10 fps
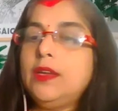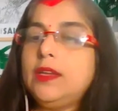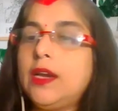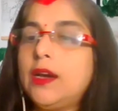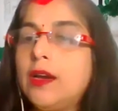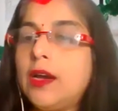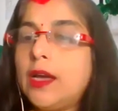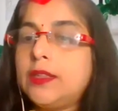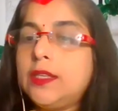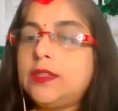Yeah,
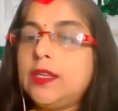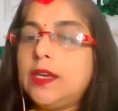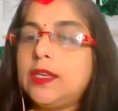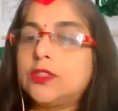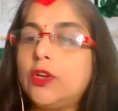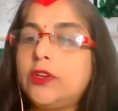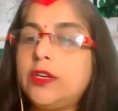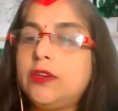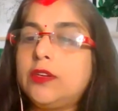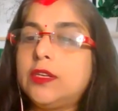Aditya has
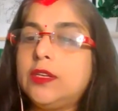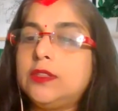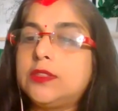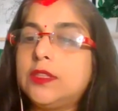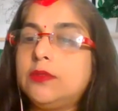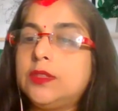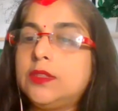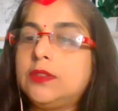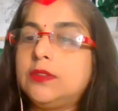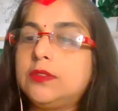already written and sent with
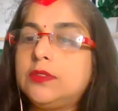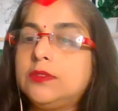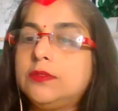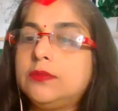the teacher.